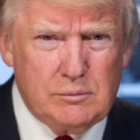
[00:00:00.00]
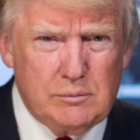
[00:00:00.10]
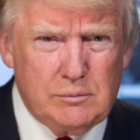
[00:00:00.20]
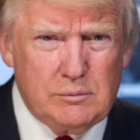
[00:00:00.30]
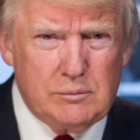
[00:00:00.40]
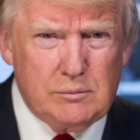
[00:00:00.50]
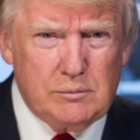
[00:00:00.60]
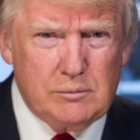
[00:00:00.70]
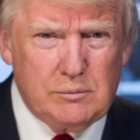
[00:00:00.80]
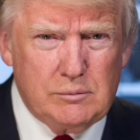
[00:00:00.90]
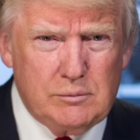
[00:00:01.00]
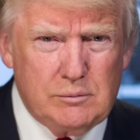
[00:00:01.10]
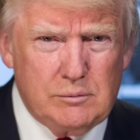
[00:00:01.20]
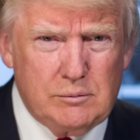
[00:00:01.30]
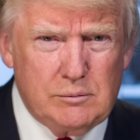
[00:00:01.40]

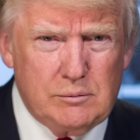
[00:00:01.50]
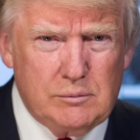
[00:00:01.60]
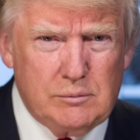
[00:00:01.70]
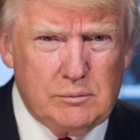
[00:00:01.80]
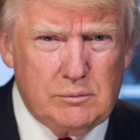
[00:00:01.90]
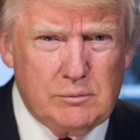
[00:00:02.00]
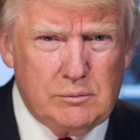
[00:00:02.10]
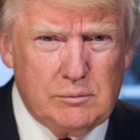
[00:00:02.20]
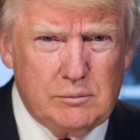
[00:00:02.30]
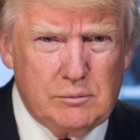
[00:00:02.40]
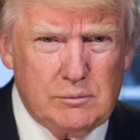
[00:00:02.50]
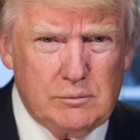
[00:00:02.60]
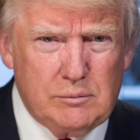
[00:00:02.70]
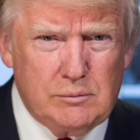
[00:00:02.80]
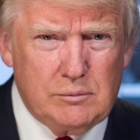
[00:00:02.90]

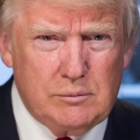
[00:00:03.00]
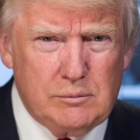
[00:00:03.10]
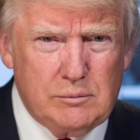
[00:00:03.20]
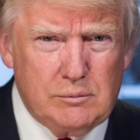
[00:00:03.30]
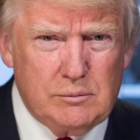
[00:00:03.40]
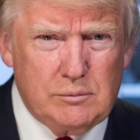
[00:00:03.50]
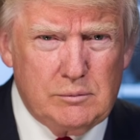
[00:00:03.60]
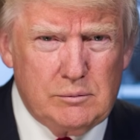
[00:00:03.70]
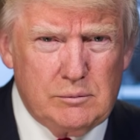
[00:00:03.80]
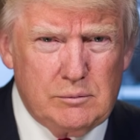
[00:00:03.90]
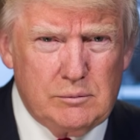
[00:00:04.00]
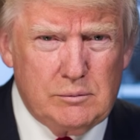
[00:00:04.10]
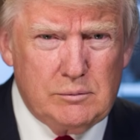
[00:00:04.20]
This person isn't speaking.